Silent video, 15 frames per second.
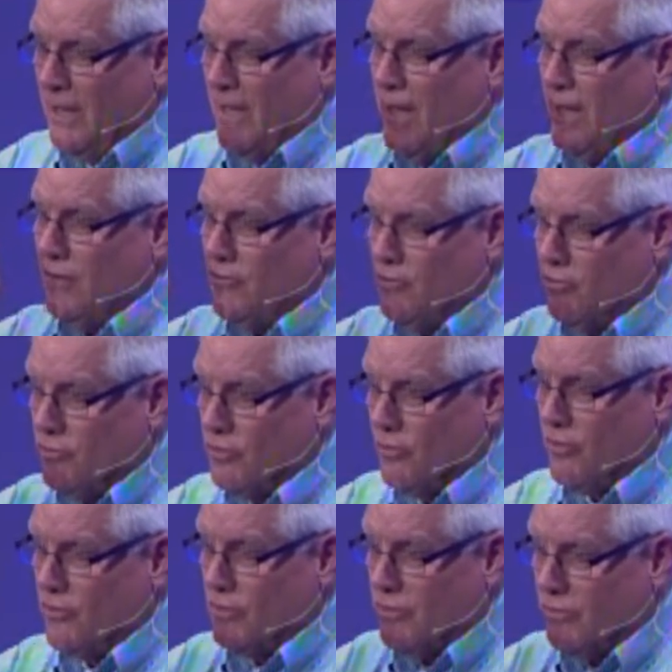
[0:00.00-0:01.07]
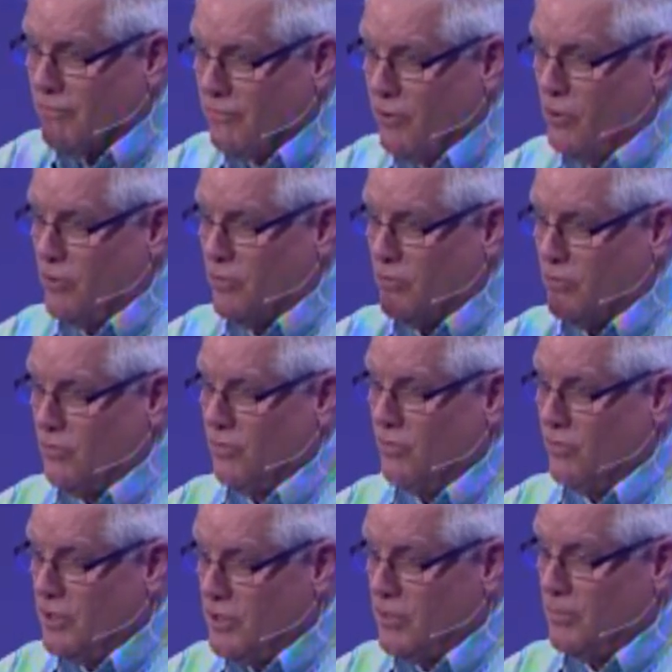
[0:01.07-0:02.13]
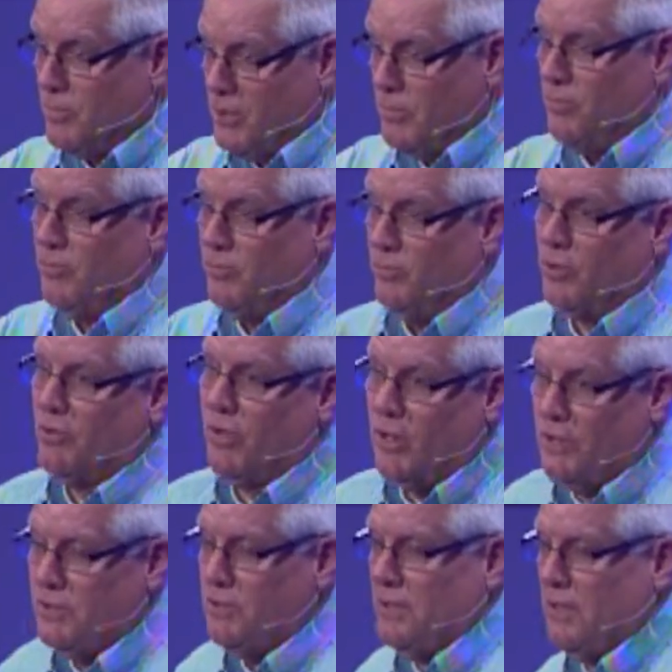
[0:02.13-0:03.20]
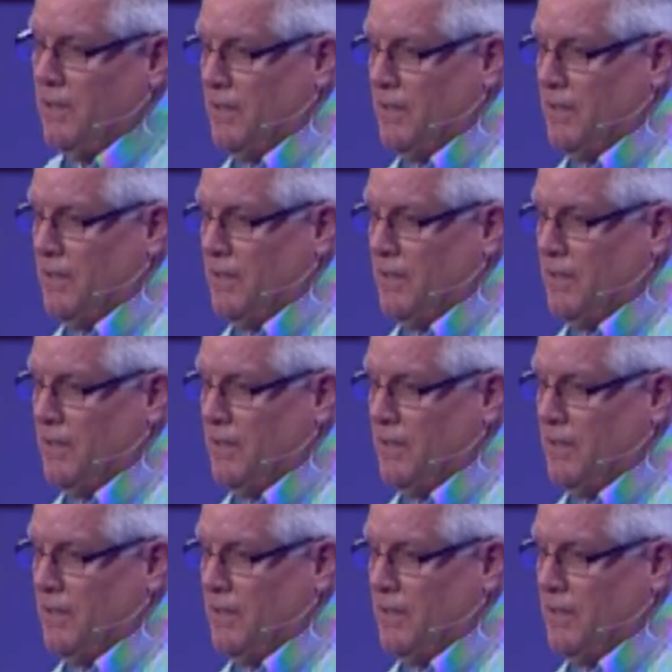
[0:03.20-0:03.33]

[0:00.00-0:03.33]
and it's a church that's focused on reaching people for Christ.